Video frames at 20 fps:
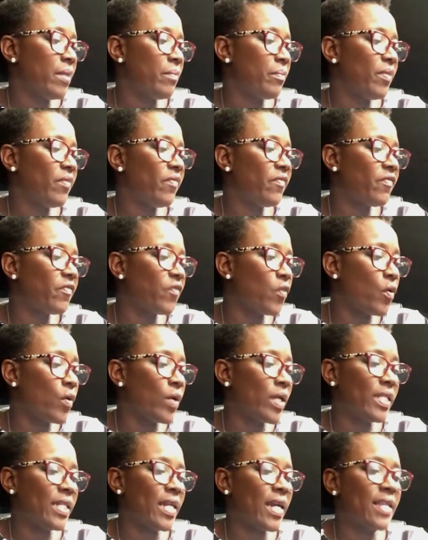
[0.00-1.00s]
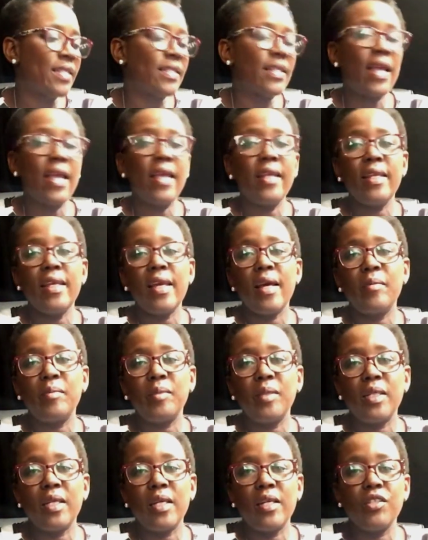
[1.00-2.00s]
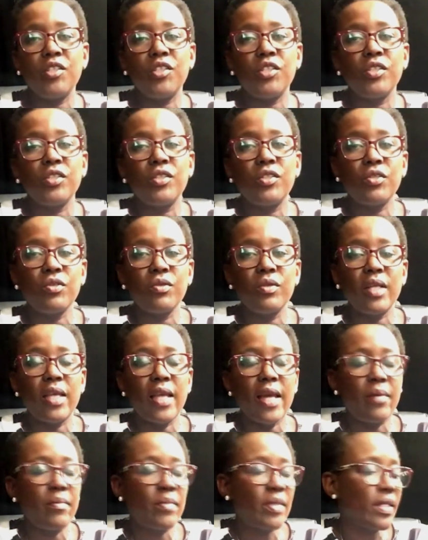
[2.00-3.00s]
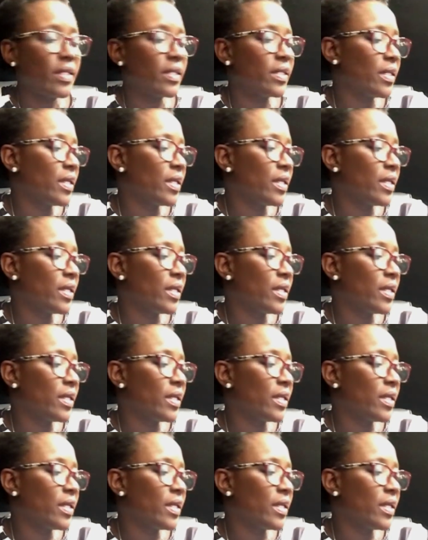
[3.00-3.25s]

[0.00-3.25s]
before it has any application to the Gambia,